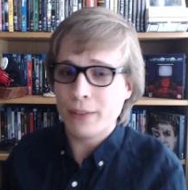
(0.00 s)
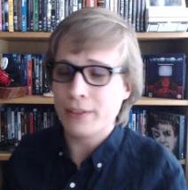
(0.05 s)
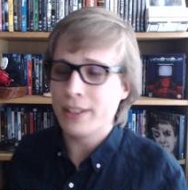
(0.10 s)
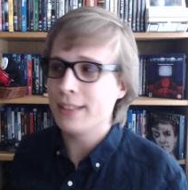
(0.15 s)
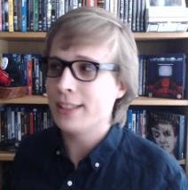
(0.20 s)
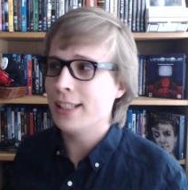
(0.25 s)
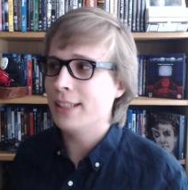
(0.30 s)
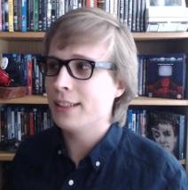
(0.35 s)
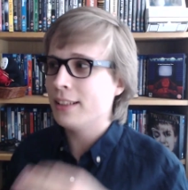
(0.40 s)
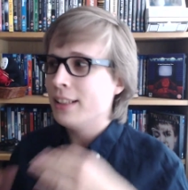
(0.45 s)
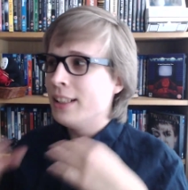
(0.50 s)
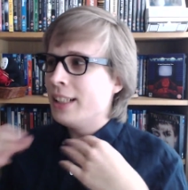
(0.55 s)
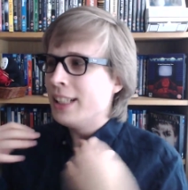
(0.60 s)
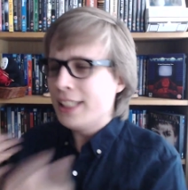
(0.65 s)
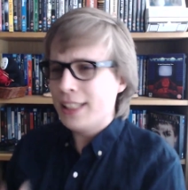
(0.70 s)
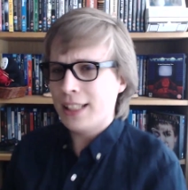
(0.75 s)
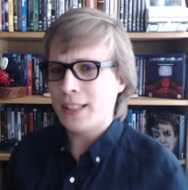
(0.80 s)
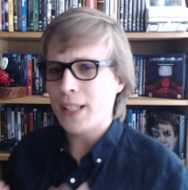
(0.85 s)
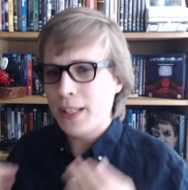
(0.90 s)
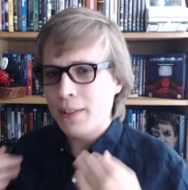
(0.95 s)
In a sense,
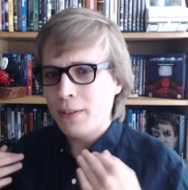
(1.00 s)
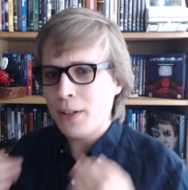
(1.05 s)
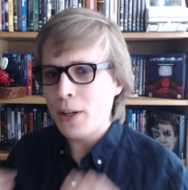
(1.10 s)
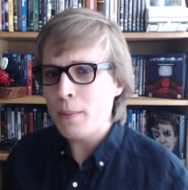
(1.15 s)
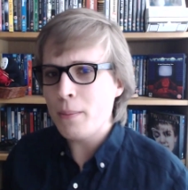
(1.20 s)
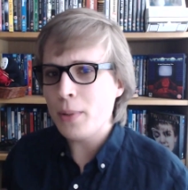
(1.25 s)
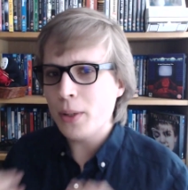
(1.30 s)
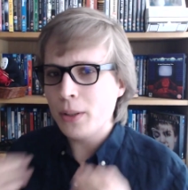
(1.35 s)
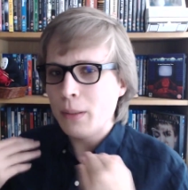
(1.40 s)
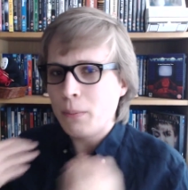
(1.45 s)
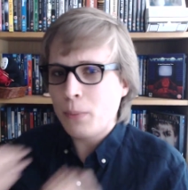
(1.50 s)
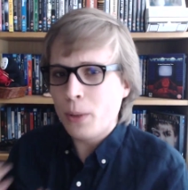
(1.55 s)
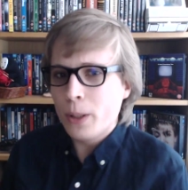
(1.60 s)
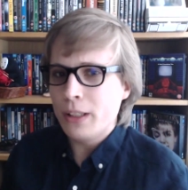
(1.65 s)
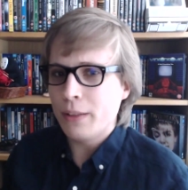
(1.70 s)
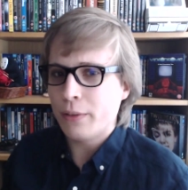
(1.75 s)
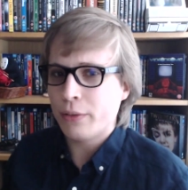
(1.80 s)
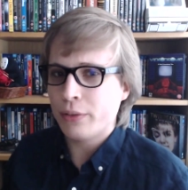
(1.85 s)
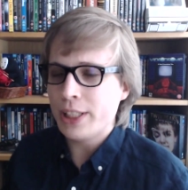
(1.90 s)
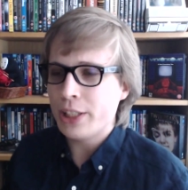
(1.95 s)
they're kind of going beyond the point
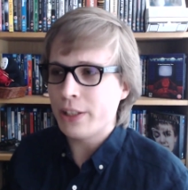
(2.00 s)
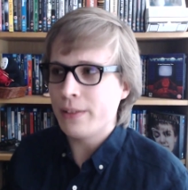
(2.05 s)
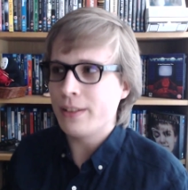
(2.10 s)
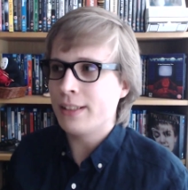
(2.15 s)
of friendship.